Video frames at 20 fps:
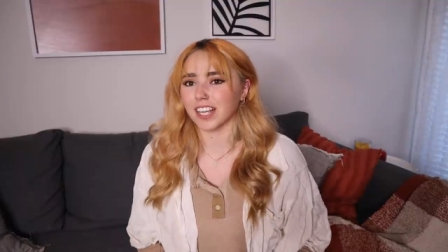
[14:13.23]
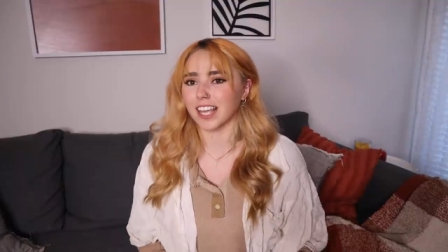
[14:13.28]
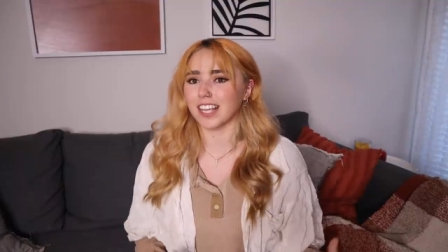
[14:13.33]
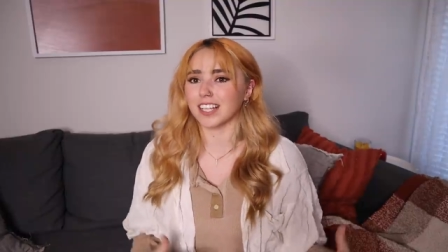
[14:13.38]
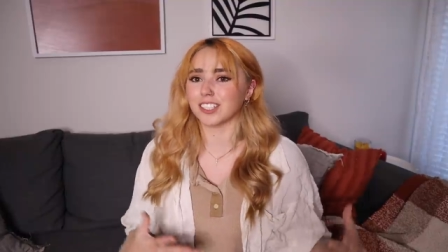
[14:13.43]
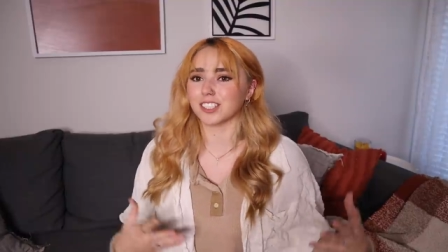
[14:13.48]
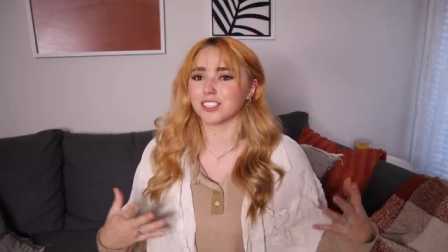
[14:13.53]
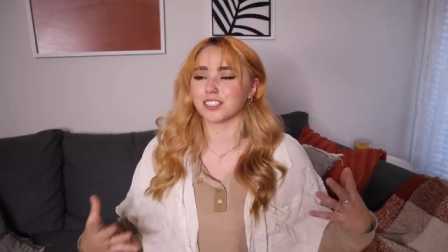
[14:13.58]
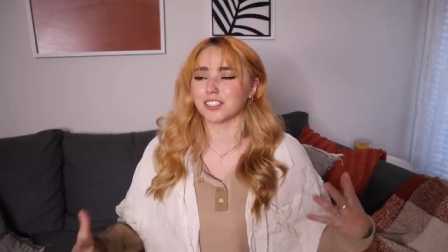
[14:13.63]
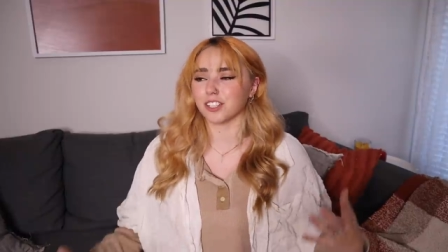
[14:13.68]

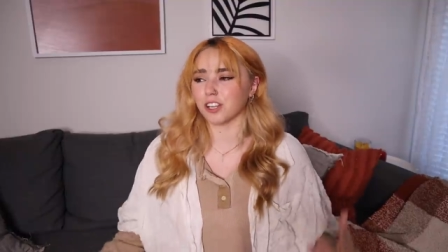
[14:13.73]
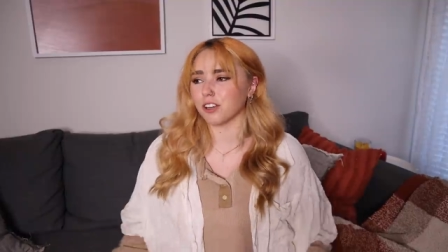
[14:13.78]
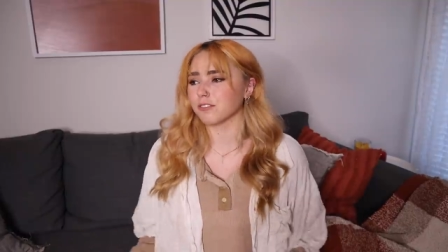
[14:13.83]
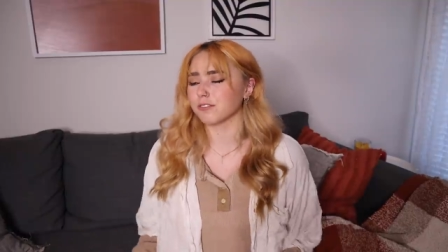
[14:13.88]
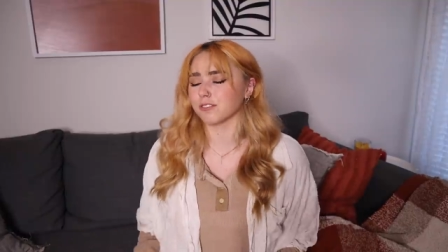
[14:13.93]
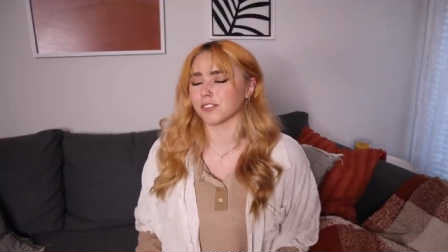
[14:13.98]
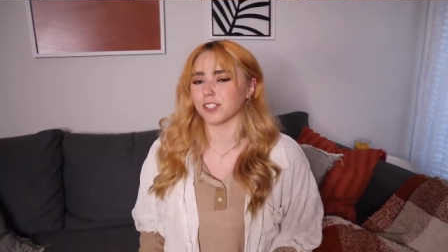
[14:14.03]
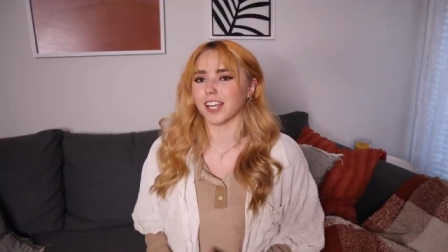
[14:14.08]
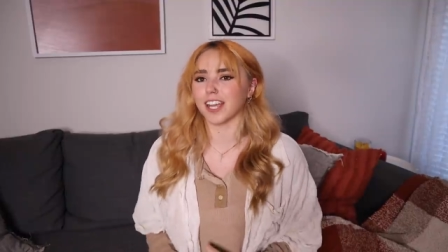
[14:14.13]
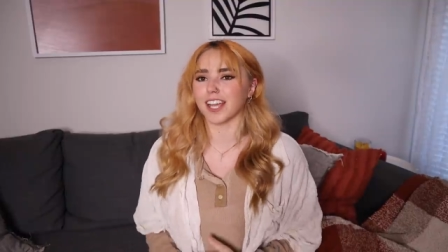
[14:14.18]
is so
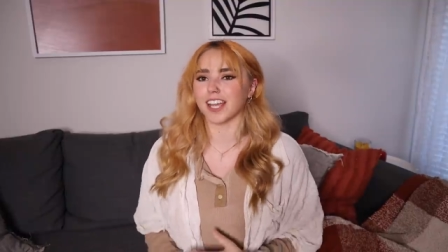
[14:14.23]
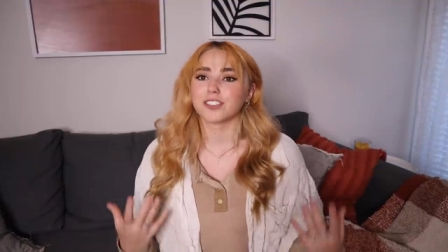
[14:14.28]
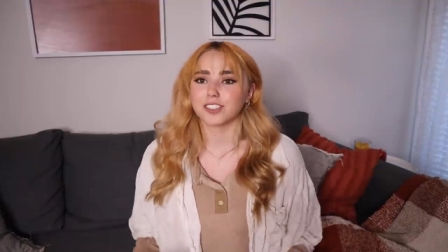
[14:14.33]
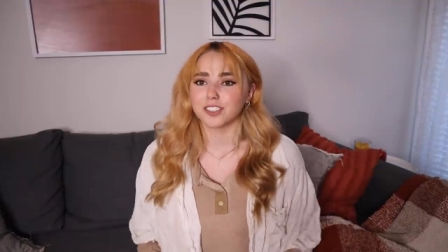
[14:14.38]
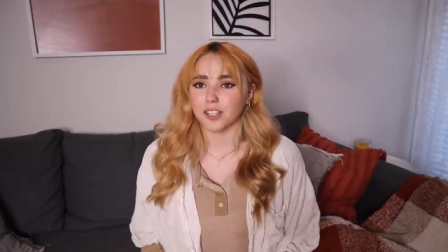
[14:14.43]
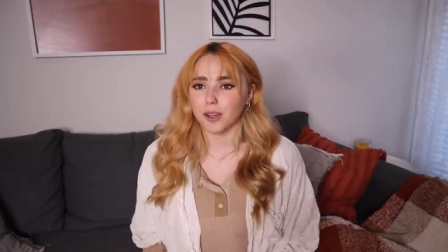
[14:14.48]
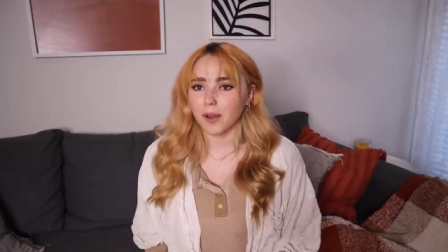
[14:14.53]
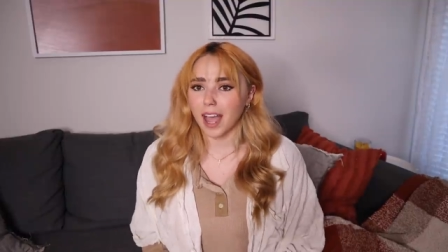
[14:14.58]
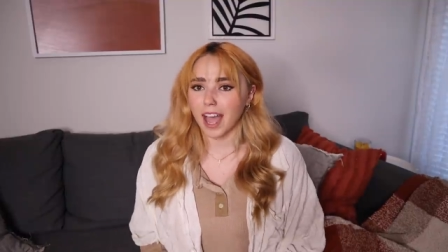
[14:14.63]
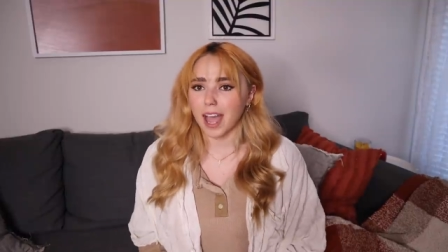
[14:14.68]
free,
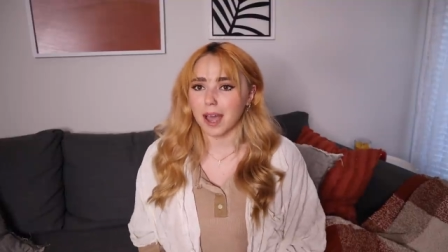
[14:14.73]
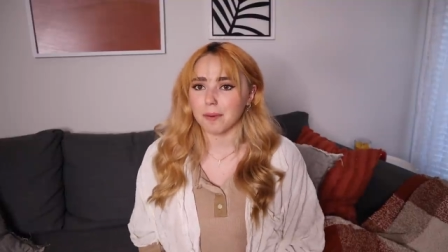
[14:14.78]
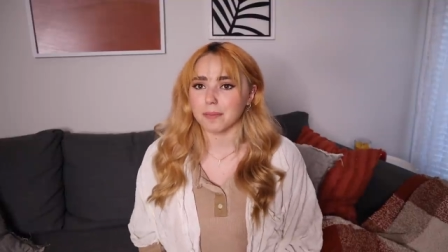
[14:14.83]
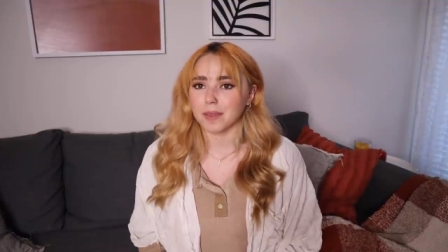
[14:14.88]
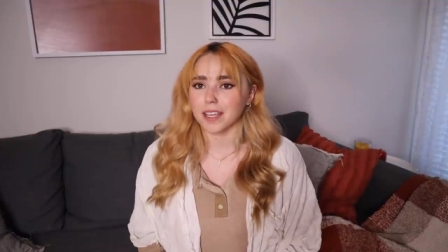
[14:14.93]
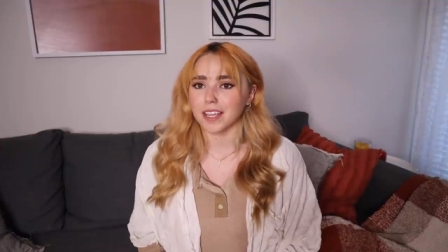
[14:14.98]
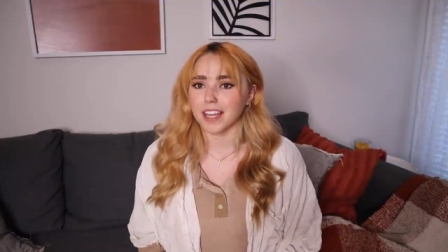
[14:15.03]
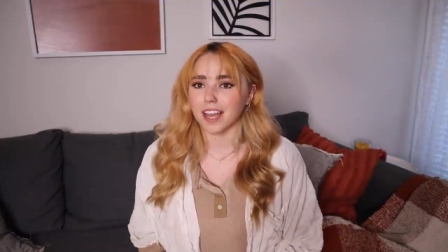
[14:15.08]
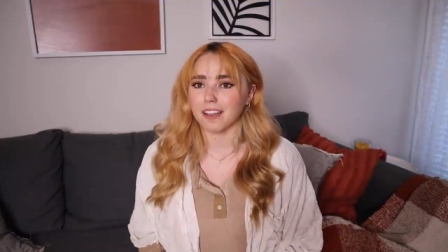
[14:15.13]
so happy.